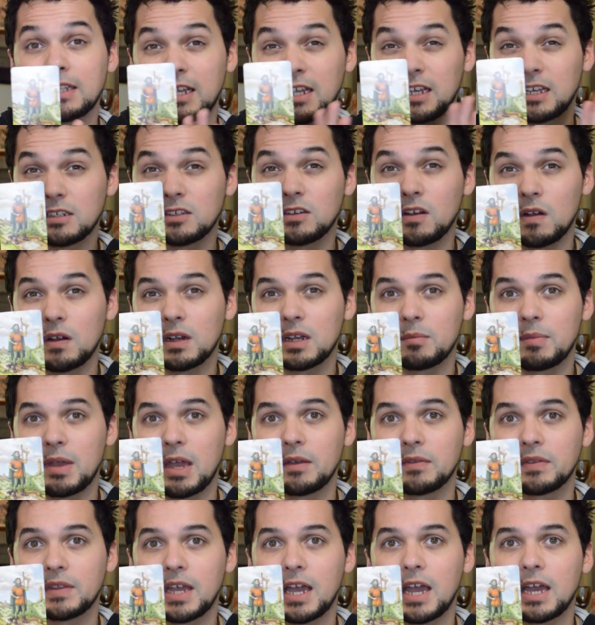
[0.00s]
can talk
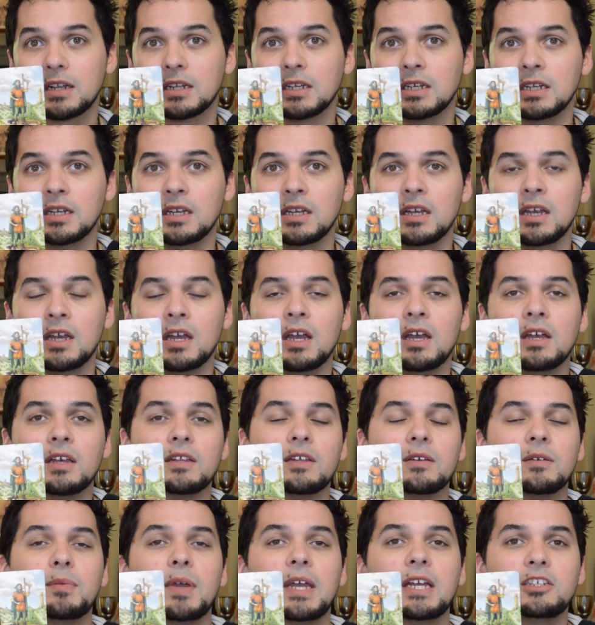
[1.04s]
about that.
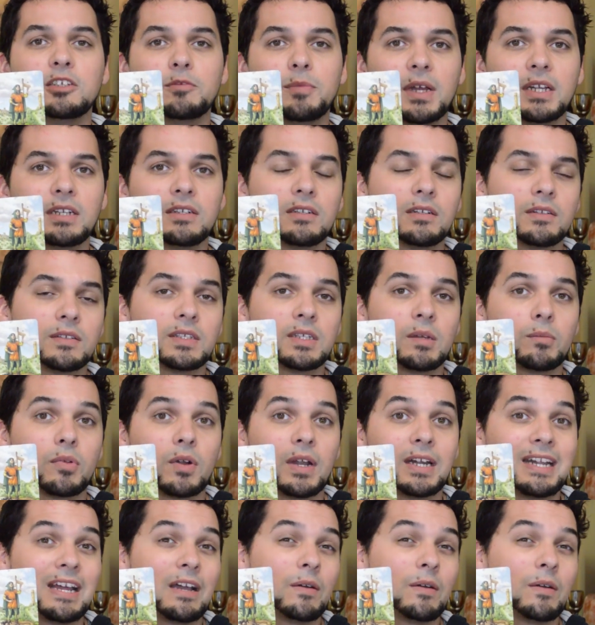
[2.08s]
The Page of Pentacles upright,